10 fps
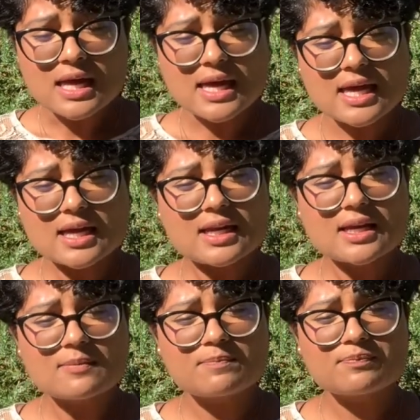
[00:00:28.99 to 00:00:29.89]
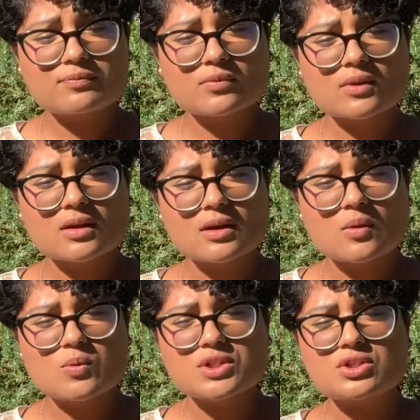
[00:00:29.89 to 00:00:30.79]
And it
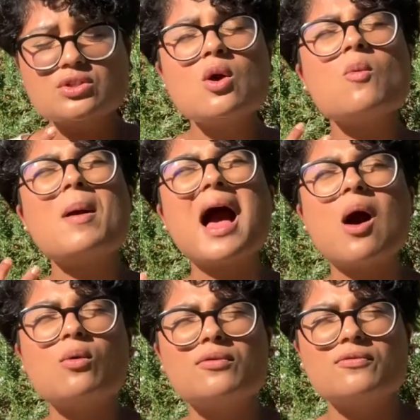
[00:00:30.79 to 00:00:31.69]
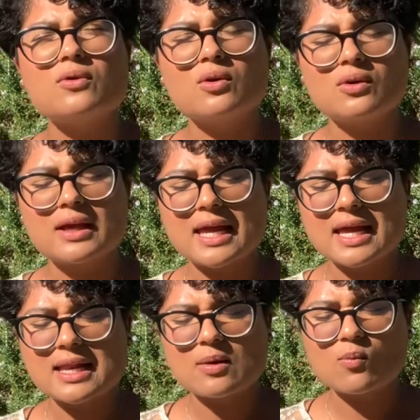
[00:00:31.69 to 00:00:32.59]
was so powerful,
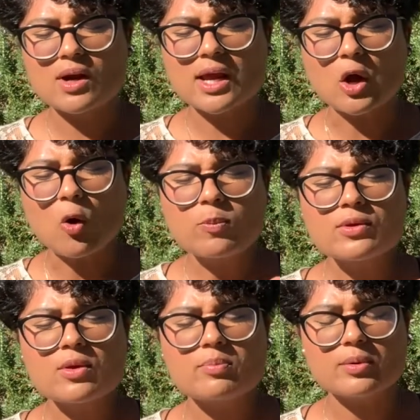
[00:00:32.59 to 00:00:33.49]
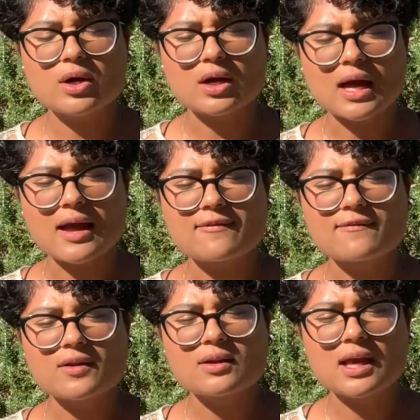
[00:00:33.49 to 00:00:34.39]
and when I opened the book, I
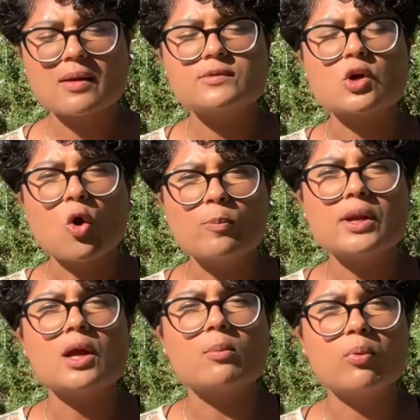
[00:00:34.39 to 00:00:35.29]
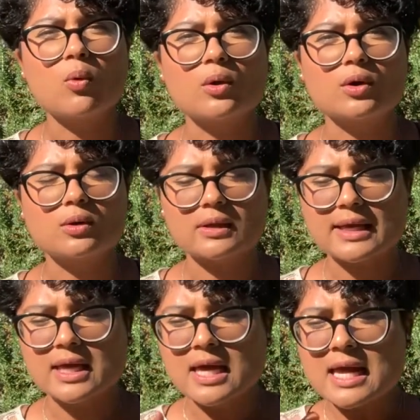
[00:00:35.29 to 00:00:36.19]
felt like I was opening a portal,
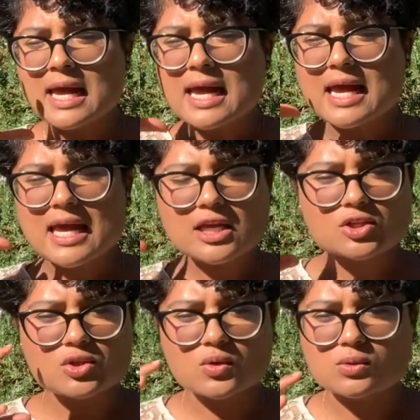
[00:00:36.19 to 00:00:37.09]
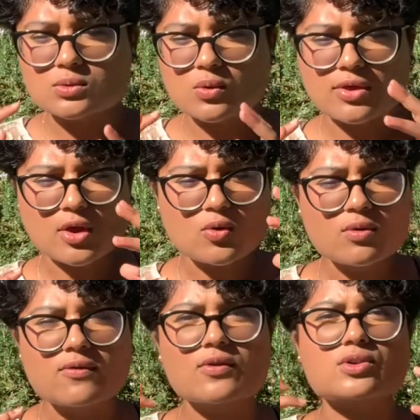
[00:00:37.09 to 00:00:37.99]
like angels or the
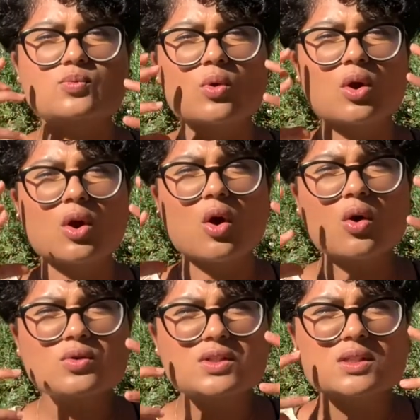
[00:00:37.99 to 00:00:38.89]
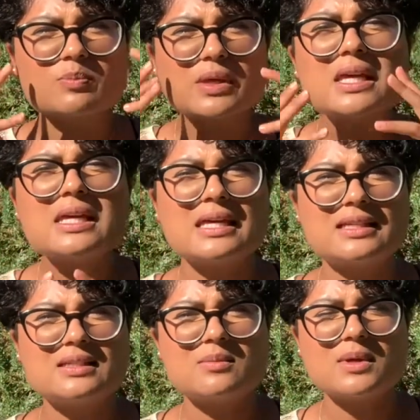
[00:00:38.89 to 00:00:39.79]
universe were all speaking
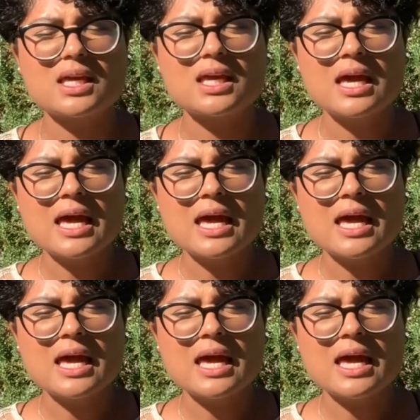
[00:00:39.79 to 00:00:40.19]
to me.